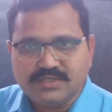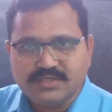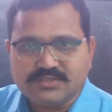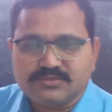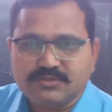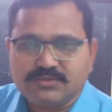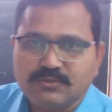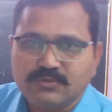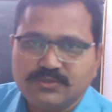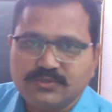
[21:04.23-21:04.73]

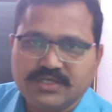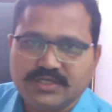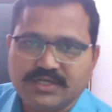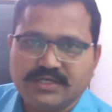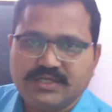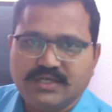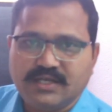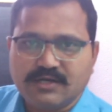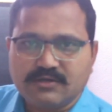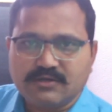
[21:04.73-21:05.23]
solution,
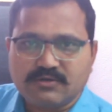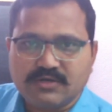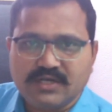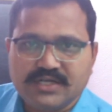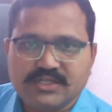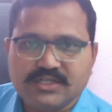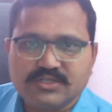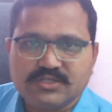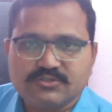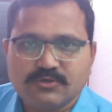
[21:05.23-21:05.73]

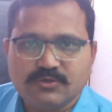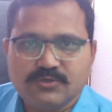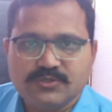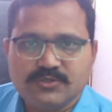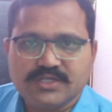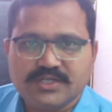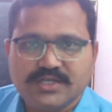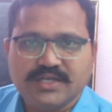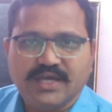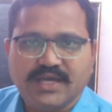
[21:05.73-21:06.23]
electrolytic
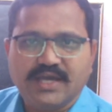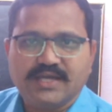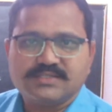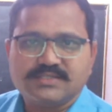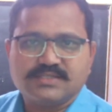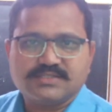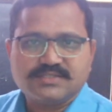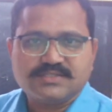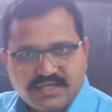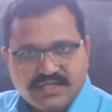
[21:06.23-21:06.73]
solution as a
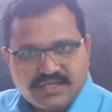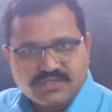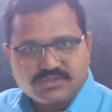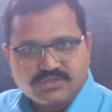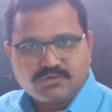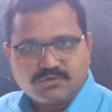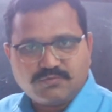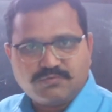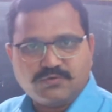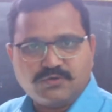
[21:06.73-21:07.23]

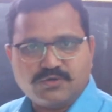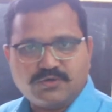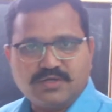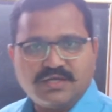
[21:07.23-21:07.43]
ZnSO4,